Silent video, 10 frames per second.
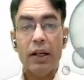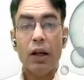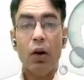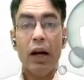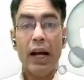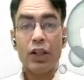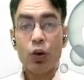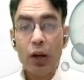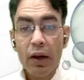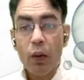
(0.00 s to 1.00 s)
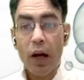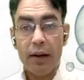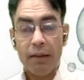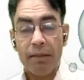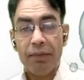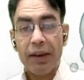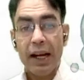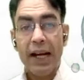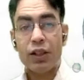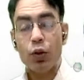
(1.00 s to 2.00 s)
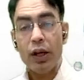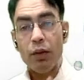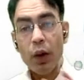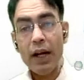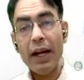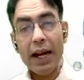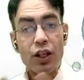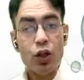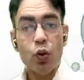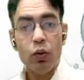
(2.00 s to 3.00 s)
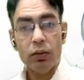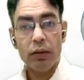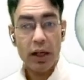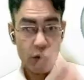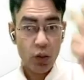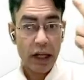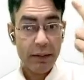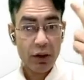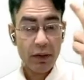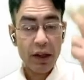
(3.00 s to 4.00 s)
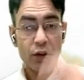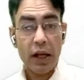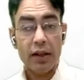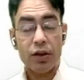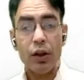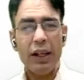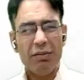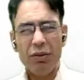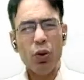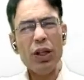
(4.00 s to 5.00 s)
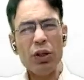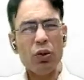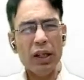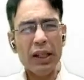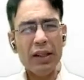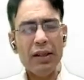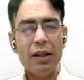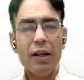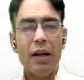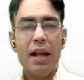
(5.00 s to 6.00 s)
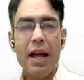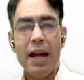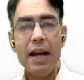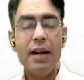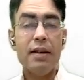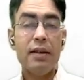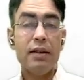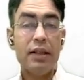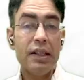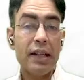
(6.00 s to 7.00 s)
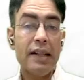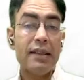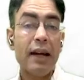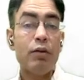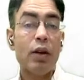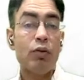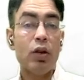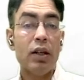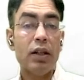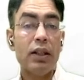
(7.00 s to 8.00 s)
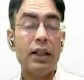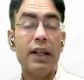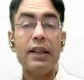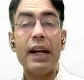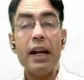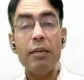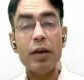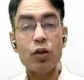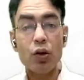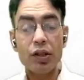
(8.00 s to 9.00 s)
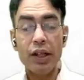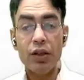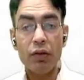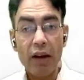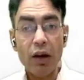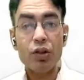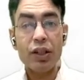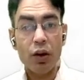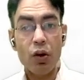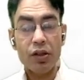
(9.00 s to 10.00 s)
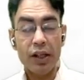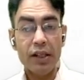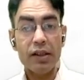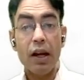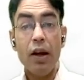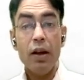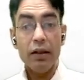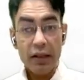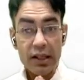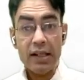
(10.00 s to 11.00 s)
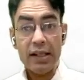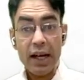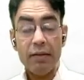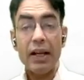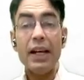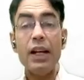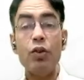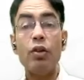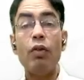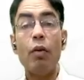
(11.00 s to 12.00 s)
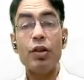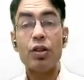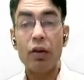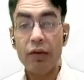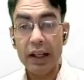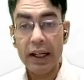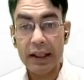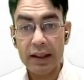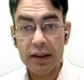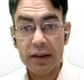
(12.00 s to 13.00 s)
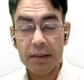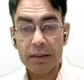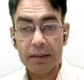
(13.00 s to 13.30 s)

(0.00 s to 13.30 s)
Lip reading: Now, SOD1 and 2, there are two types of SOD, no need to learn. And this enzyme, you have to learn that there is an NADPH oxidase or phagocytic oxidase. This enzyme can lead to the formation of free radicals.